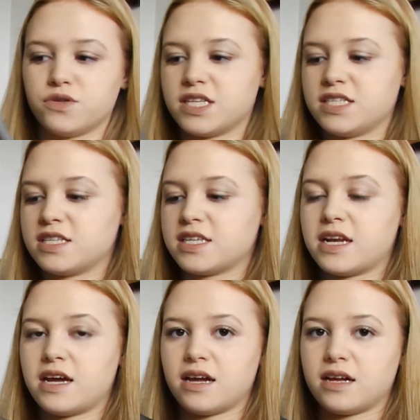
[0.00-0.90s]
This is in
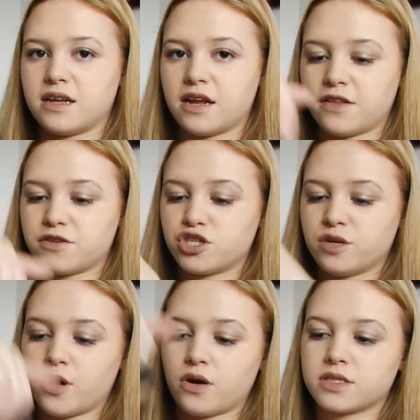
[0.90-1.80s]
another shoe
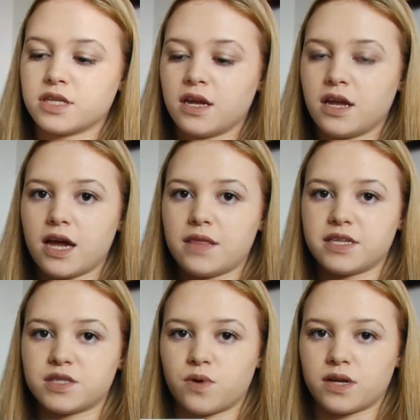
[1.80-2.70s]
box, and
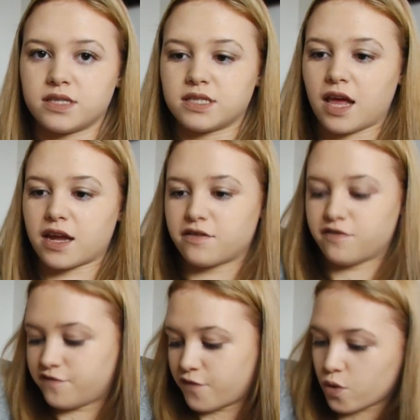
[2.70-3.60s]
this one's like
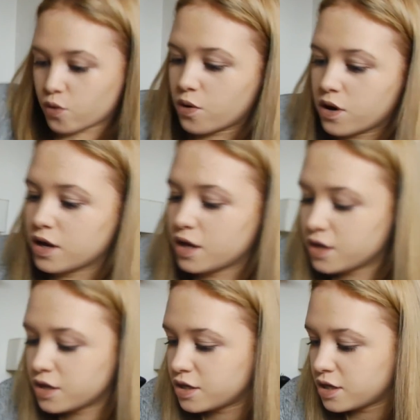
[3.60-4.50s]
full
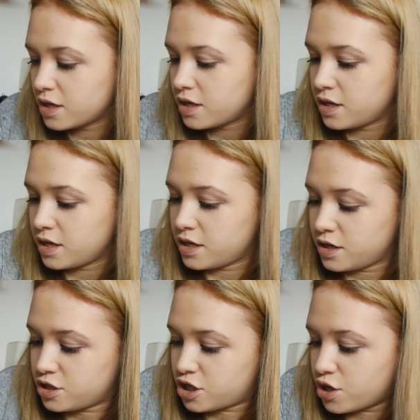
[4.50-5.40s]

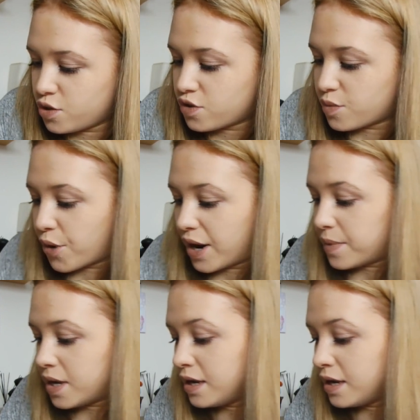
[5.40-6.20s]
to the brim.